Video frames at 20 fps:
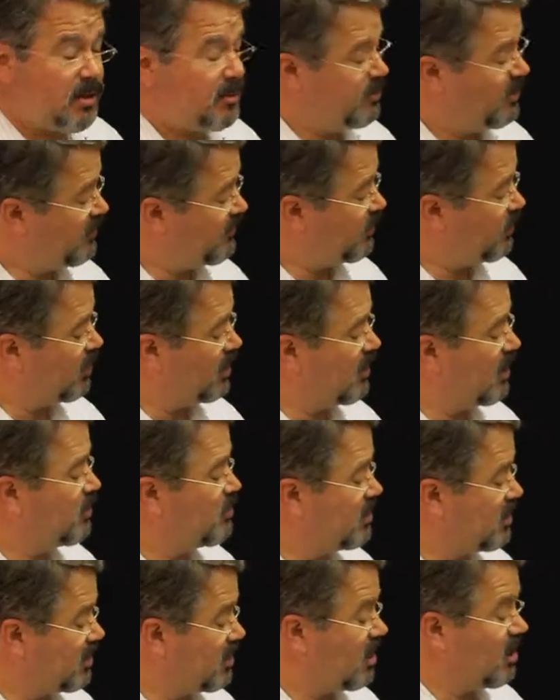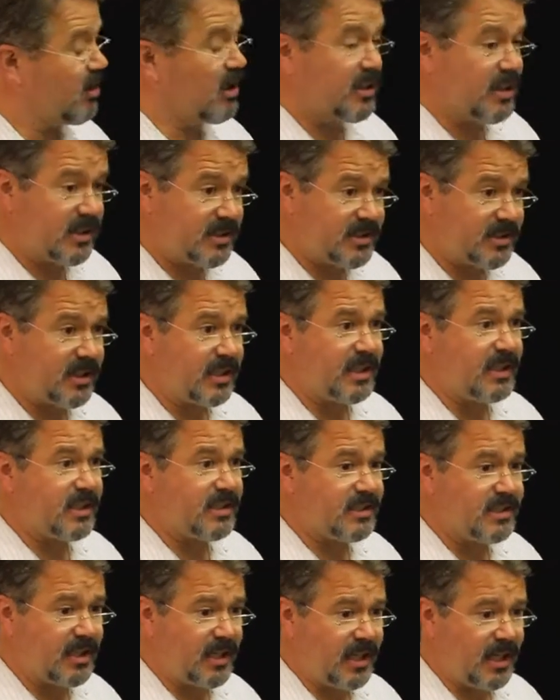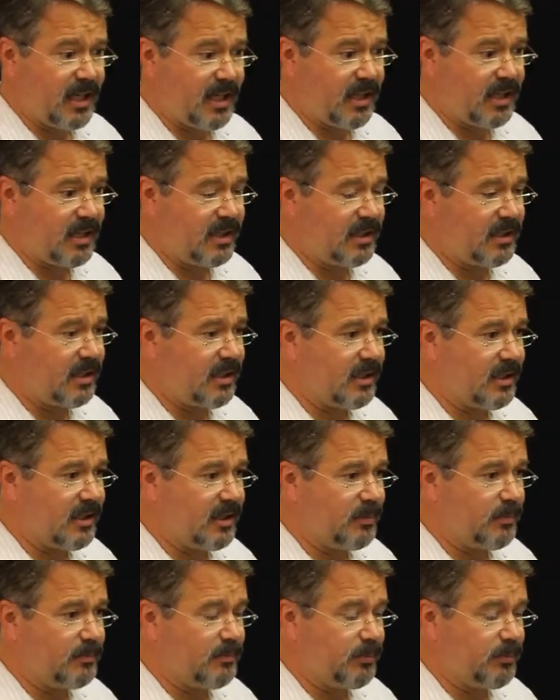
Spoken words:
before you're able to go. And this is a